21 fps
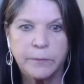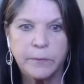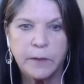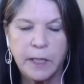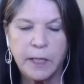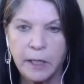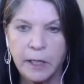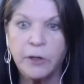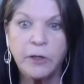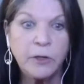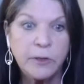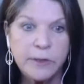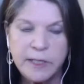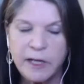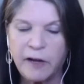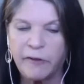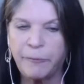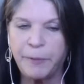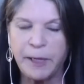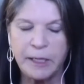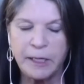Hear
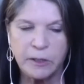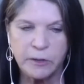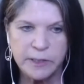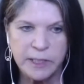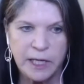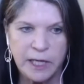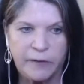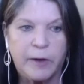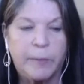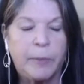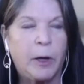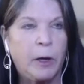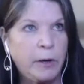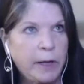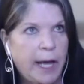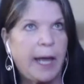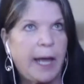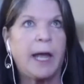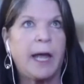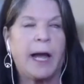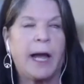yourself beating yourself up.
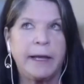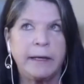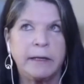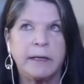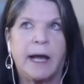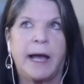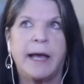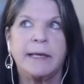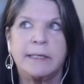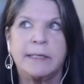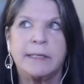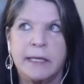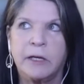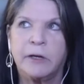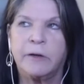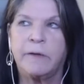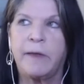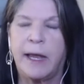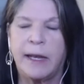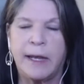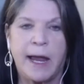Okay, I
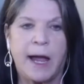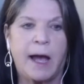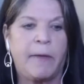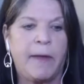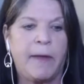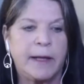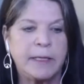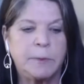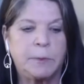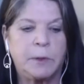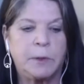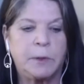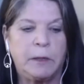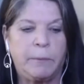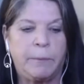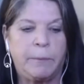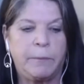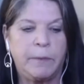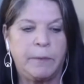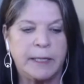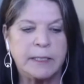hear that now. That's
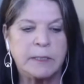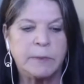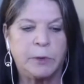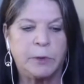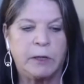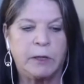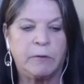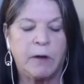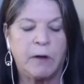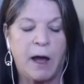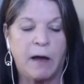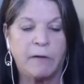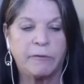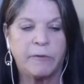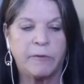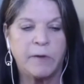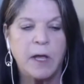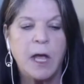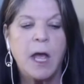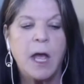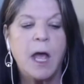pretty rough.
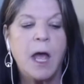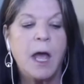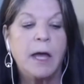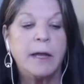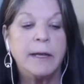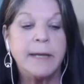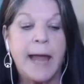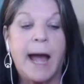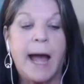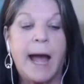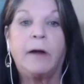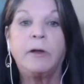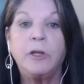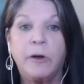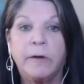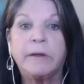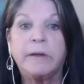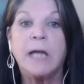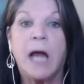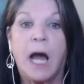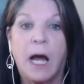Now you
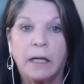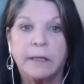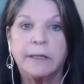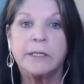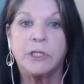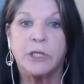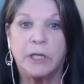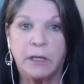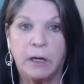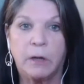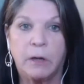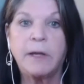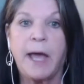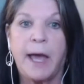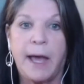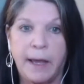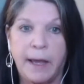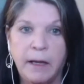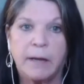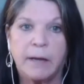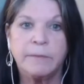acknowledge it.
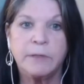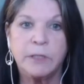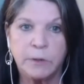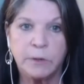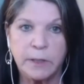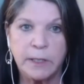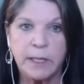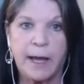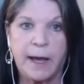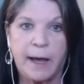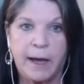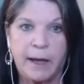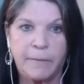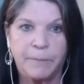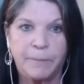Okay, I'm doing that.